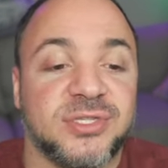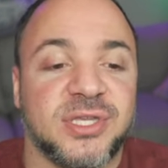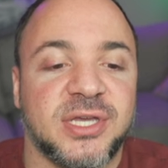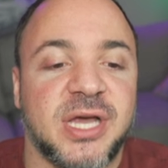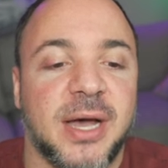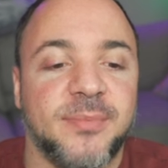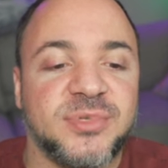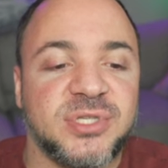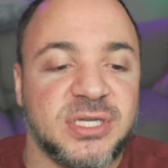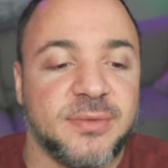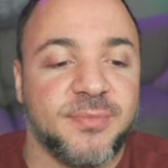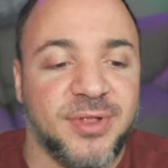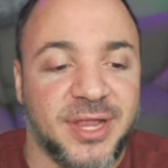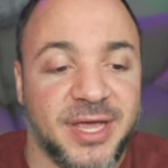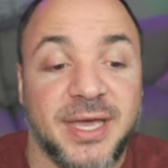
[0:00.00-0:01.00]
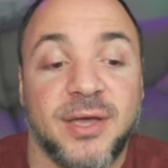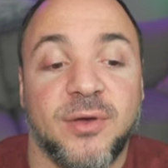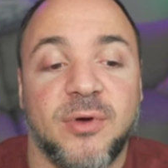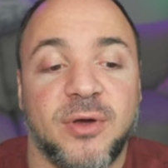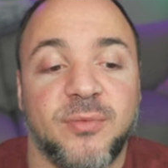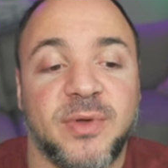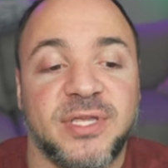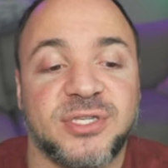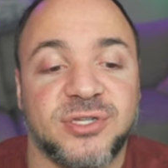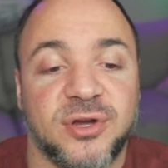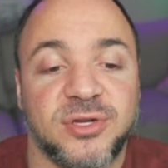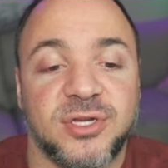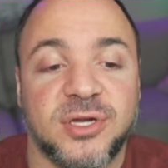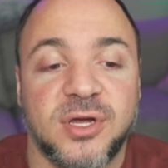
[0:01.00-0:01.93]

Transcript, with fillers: that comes into play when we start to